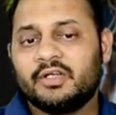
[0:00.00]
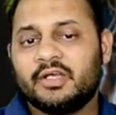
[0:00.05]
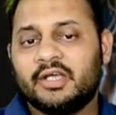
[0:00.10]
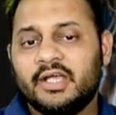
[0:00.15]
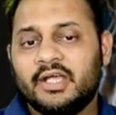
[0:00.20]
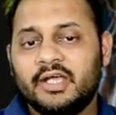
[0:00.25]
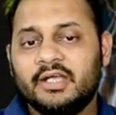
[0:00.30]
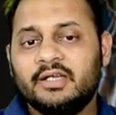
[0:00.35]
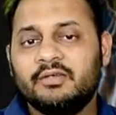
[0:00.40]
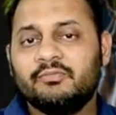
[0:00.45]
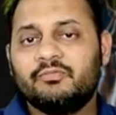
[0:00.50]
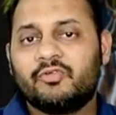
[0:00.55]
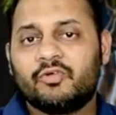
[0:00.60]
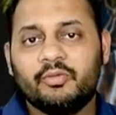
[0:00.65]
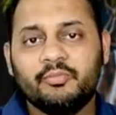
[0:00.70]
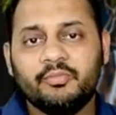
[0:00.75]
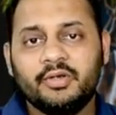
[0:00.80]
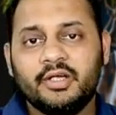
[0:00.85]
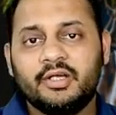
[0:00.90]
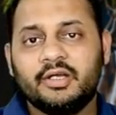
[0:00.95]
gain
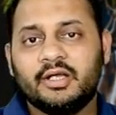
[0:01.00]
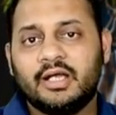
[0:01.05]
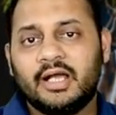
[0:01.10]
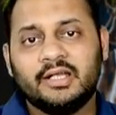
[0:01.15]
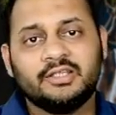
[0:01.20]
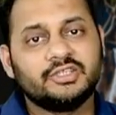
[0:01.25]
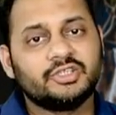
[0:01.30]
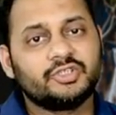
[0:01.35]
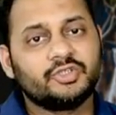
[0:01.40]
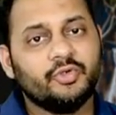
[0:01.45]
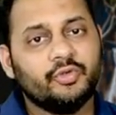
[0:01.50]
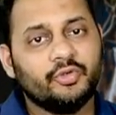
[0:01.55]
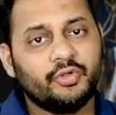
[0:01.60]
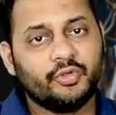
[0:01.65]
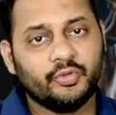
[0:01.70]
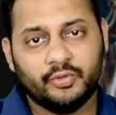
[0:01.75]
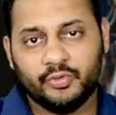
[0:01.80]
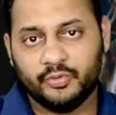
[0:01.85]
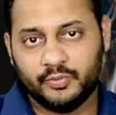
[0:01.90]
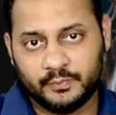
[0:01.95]
from it, and just go
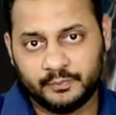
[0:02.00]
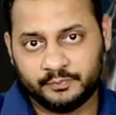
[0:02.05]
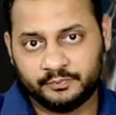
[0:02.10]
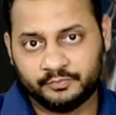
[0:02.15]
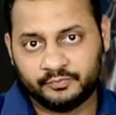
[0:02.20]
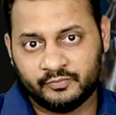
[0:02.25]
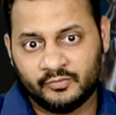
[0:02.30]
to home.